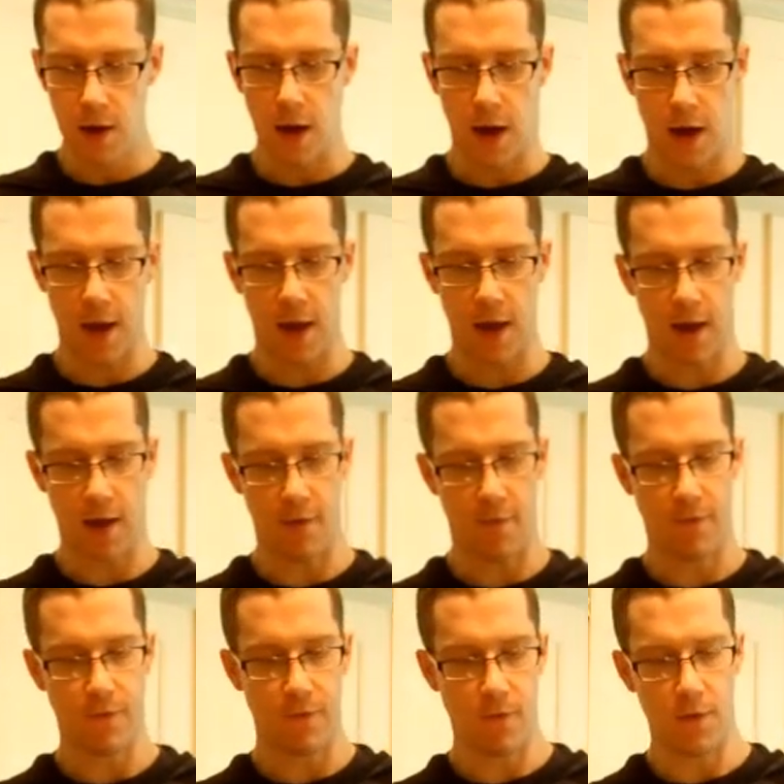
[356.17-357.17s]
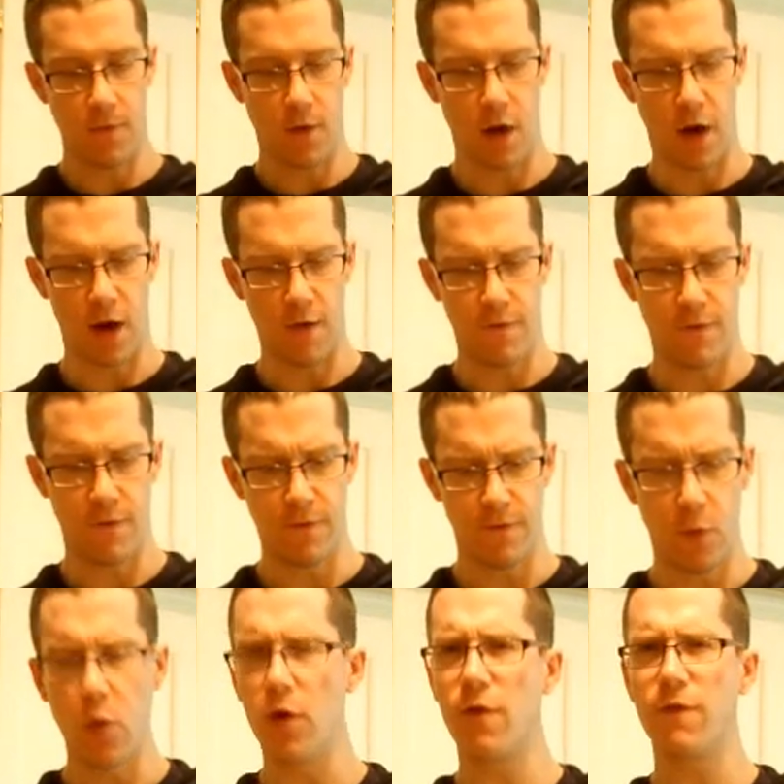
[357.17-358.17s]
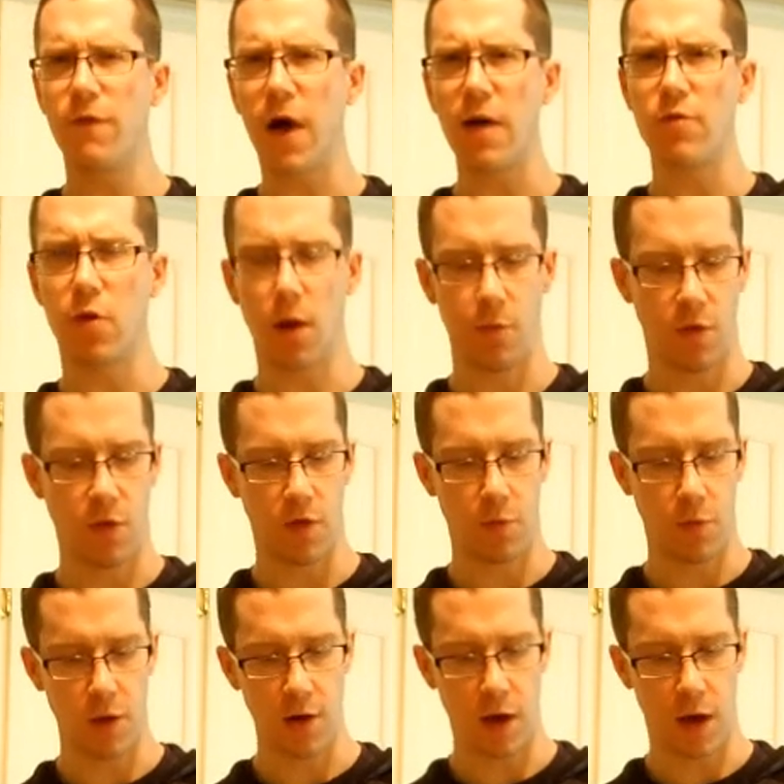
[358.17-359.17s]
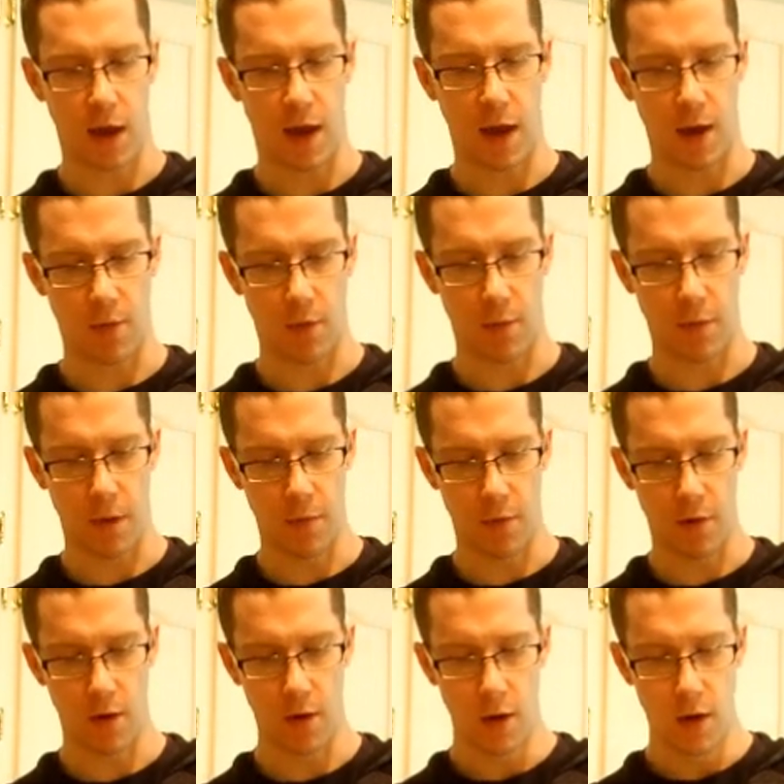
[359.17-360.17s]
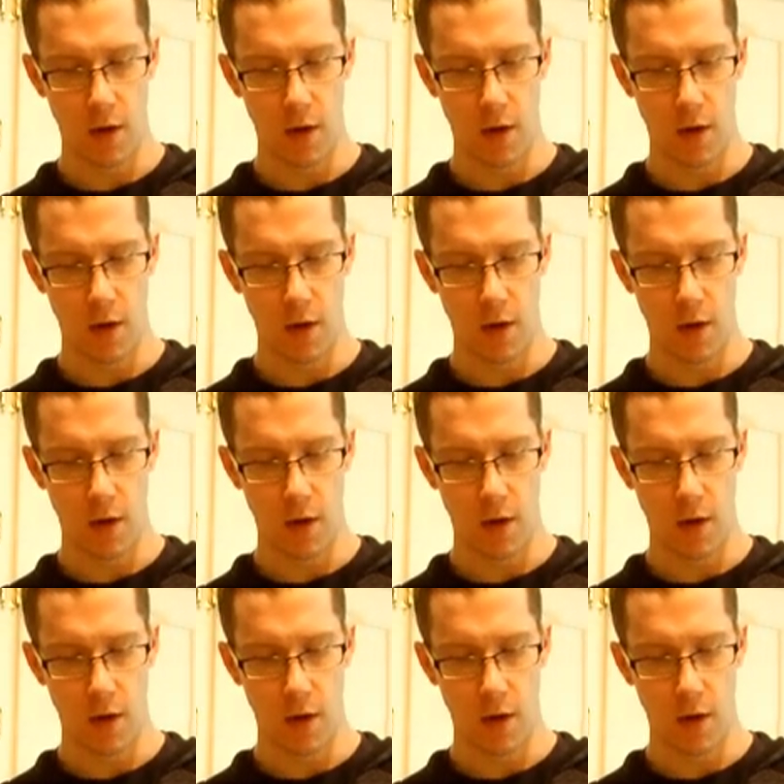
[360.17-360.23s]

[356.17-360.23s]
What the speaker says: I have 4 or 5 grams of Splenda, I can't remember.